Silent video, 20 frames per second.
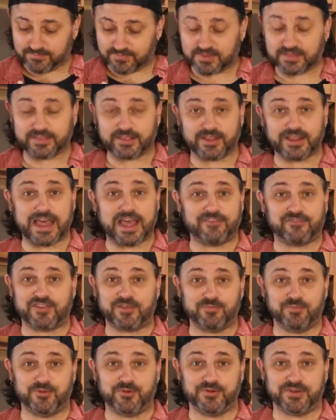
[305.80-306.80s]
The Laughing
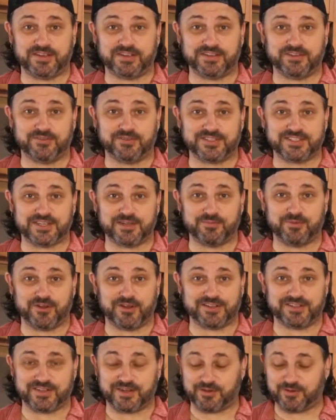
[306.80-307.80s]
Buddha here in Sudbury,
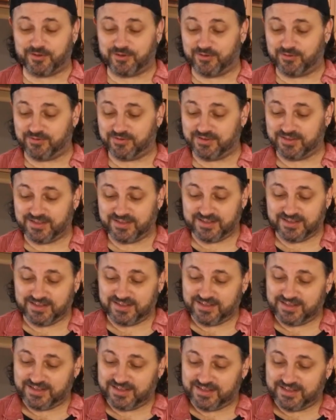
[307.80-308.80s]
Ontario.
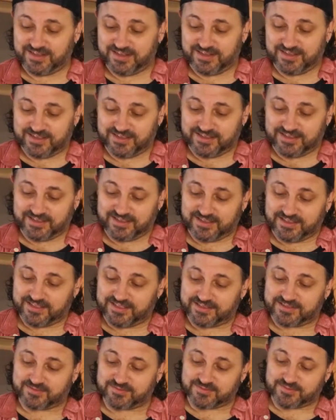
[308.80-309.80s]

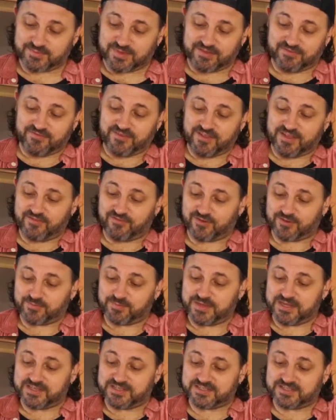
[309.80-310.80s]
This was my favorite
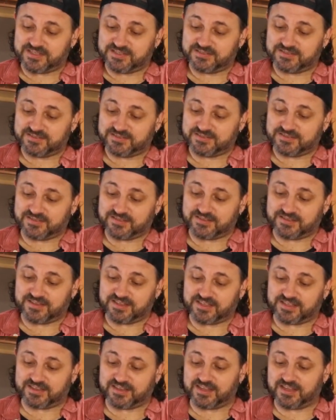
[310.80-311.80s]
pizza
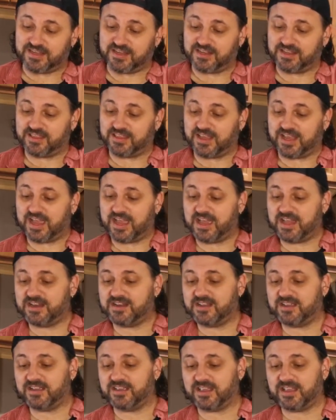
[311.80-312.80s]
that they had,
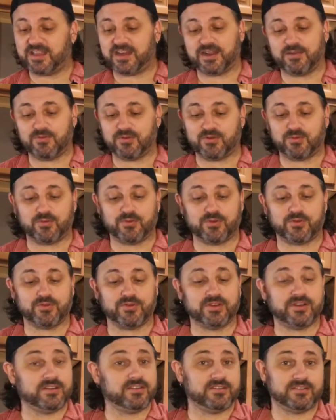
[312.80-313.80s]
and I would order
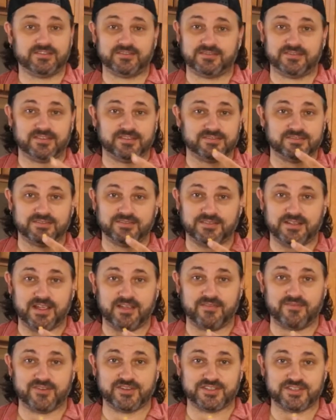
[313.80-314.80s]
it
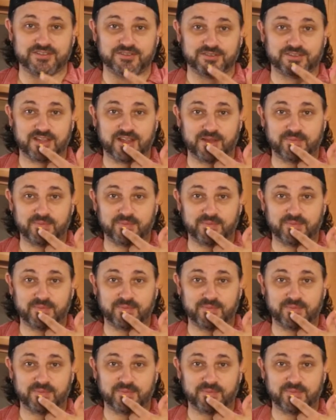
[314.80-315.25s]
every single time.